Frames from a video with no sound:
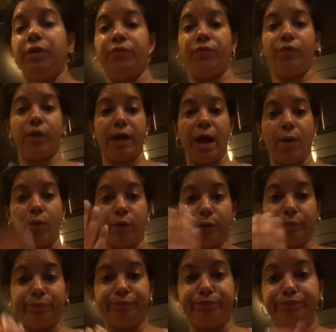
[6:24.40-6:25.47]
for an hour
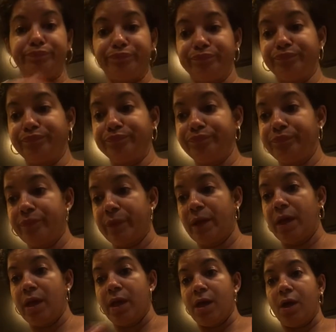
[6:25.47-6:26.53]

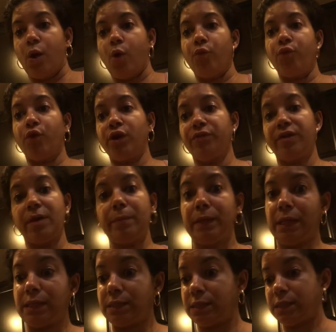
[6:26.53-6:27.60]
or 45
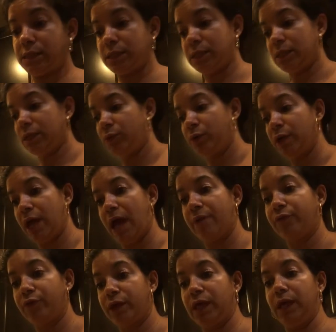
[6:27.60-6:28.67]
minutes. We're gonna
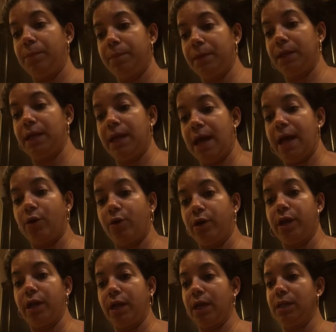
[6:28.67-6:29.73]
have to keep an eye on
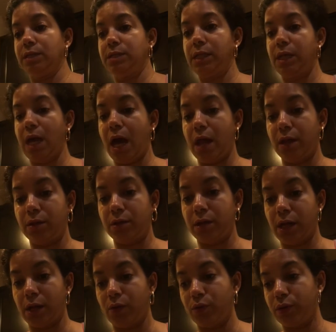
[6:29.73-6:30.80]
it and see how
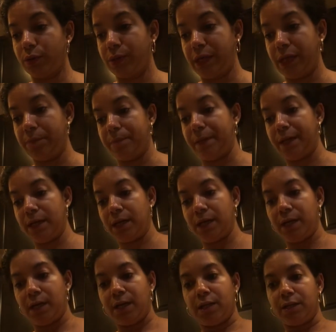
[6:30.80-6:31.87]
long we need. But
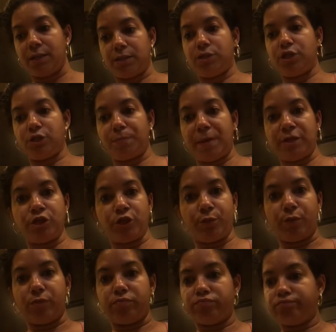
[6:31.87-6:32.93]
this is just
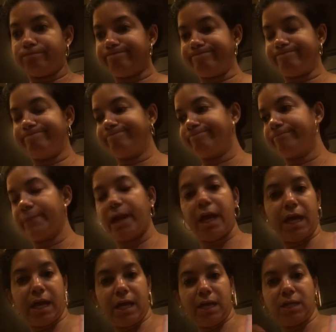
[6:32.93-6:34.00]
vegetable,
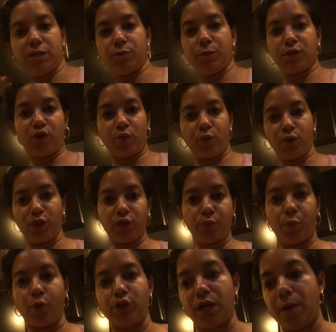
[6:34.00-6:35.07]
and it's supposed to go with those
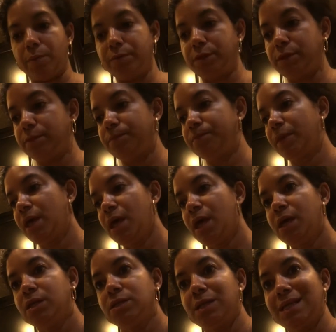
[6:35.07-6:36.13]
pork chops.
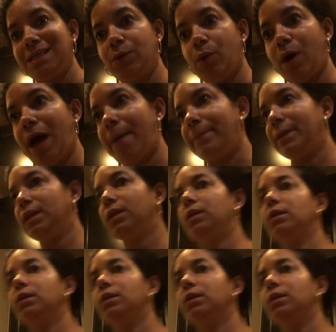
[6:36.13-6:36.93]
So let's see what happened.